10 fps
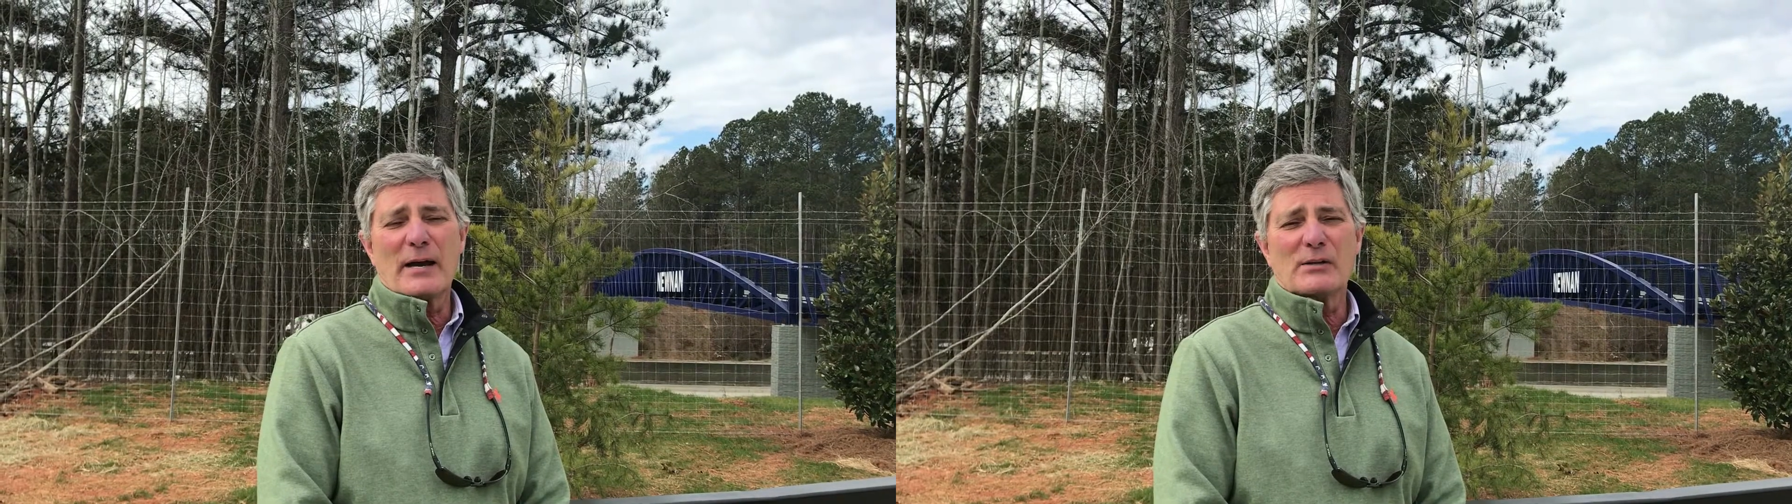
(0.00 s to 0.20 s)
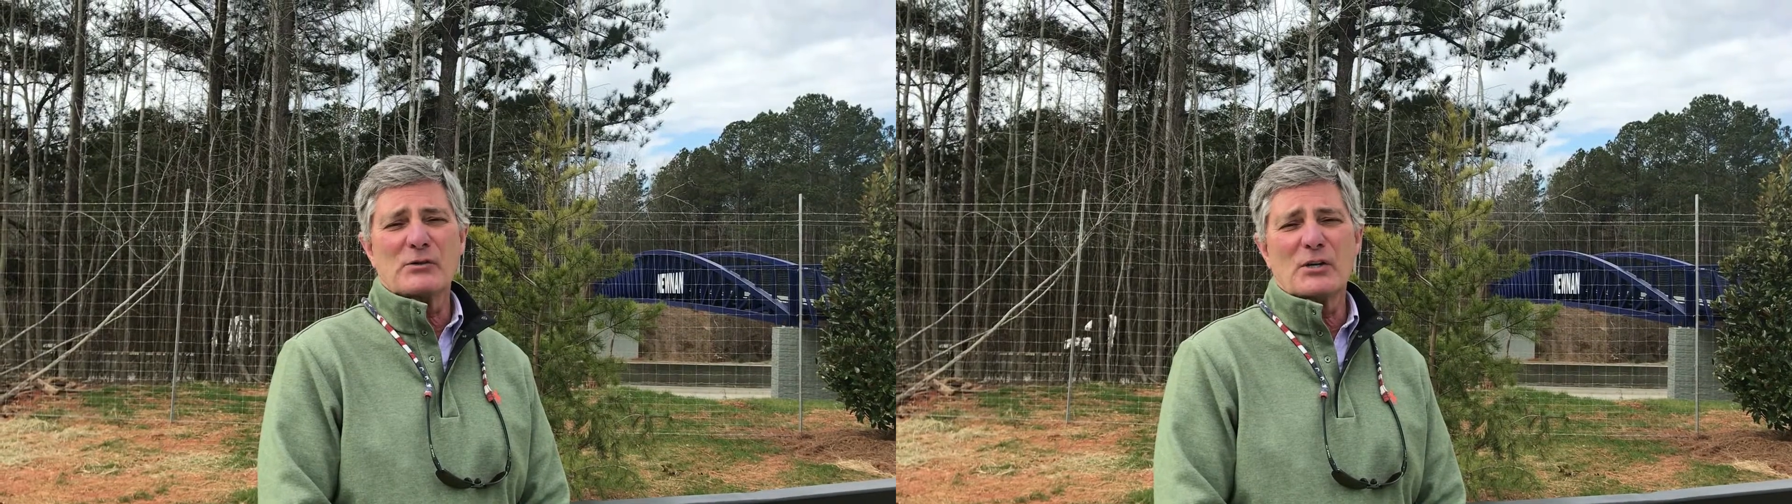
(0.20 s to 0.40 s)

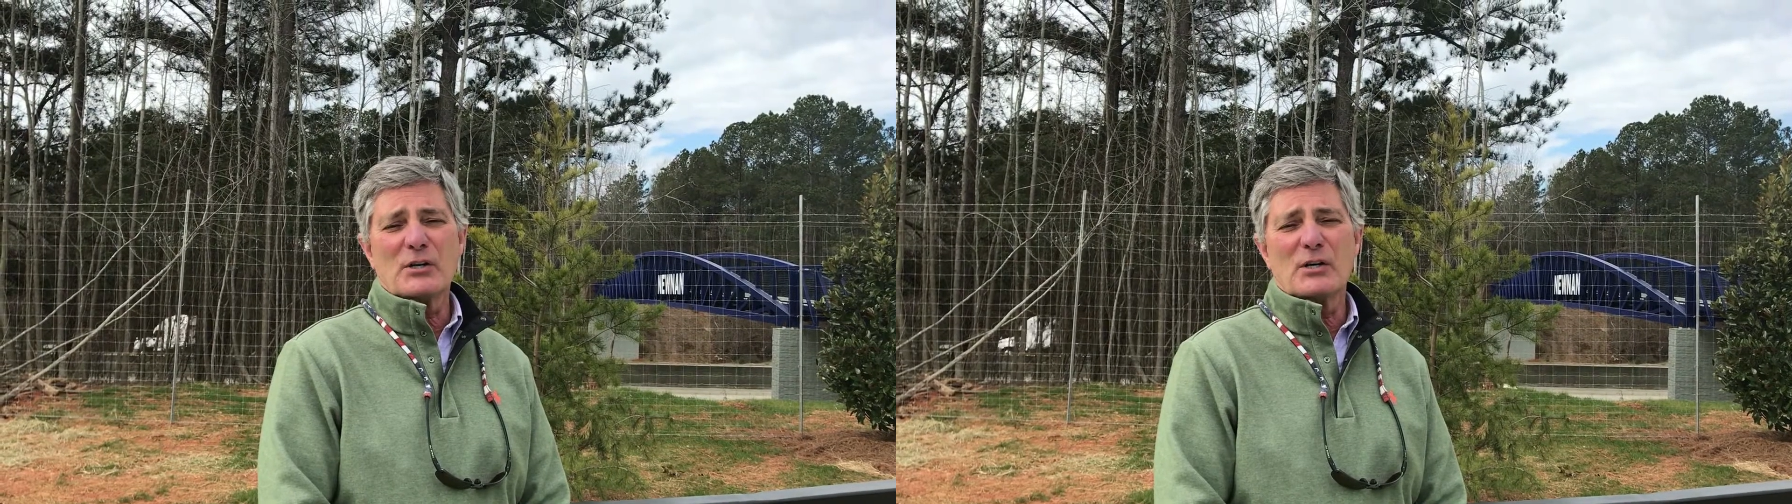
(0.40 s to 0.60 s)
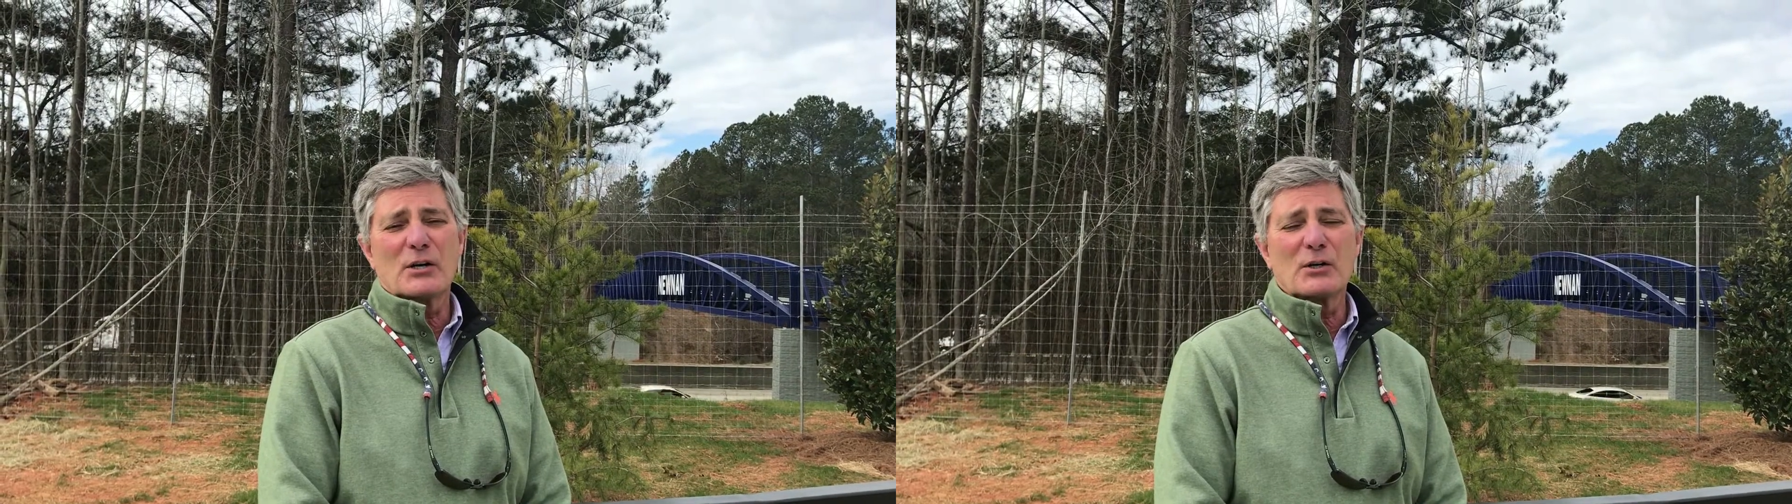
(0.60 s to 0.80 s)
as
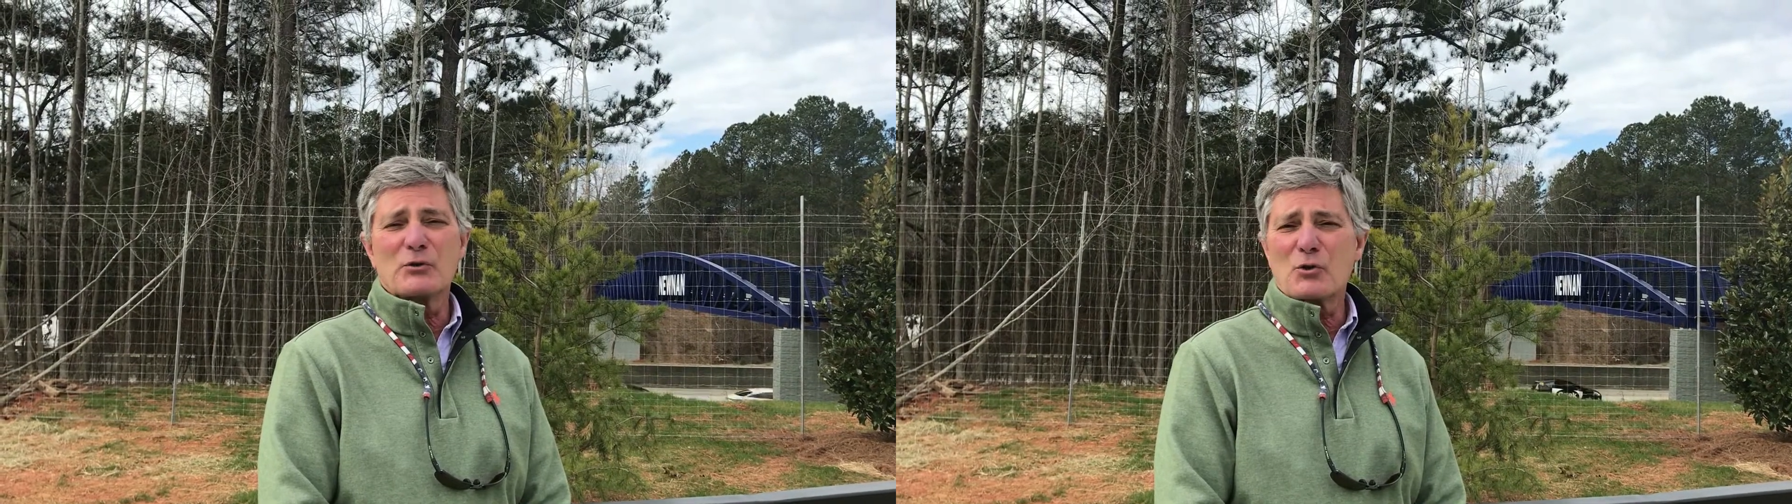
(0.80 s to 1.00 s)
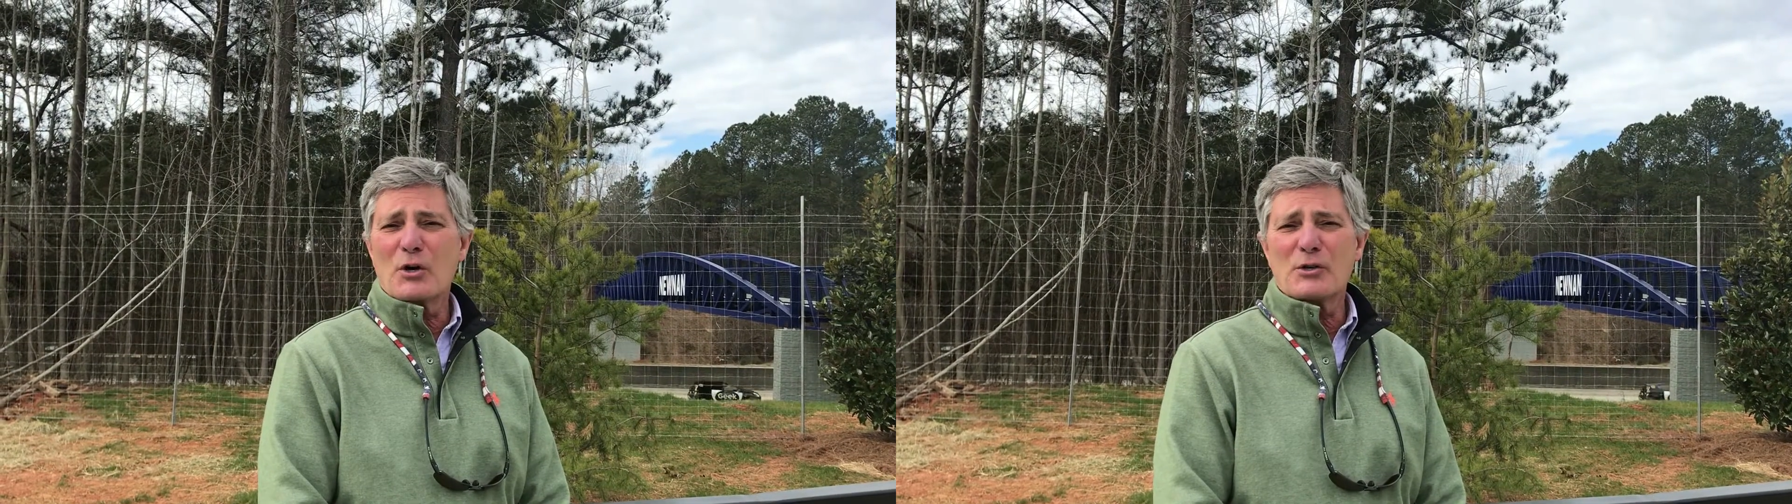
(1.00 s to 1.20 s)
the
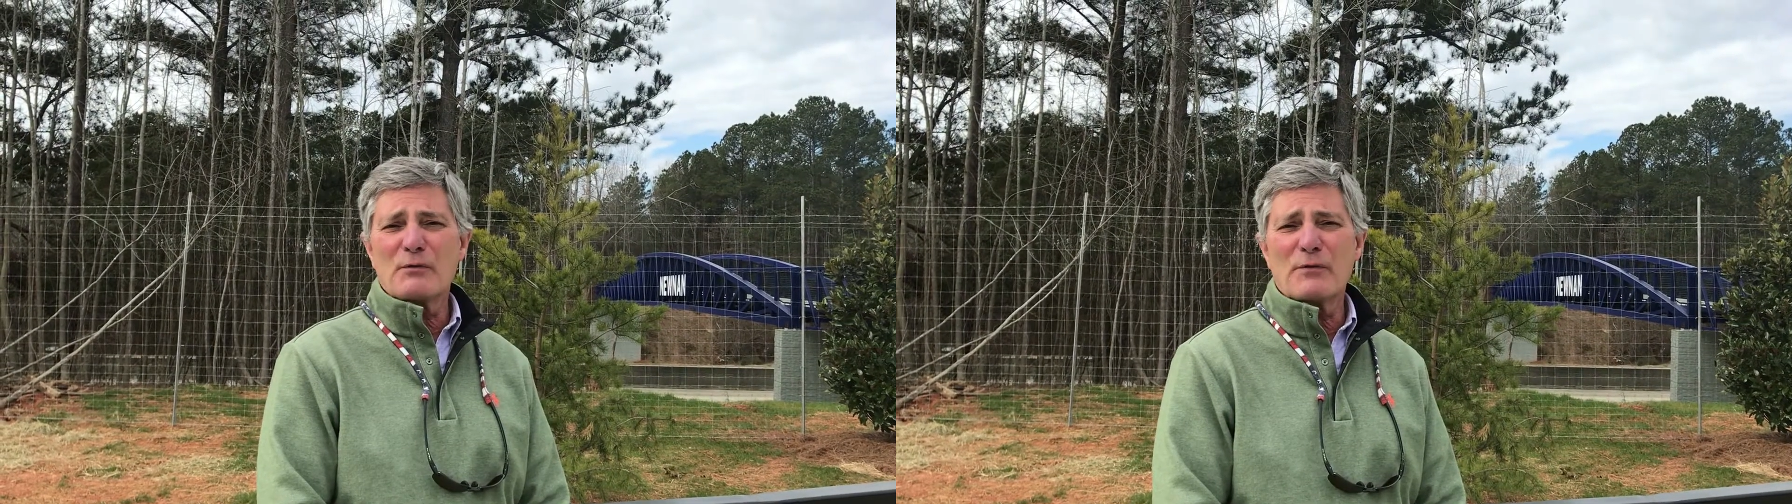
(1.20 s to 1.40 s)
construction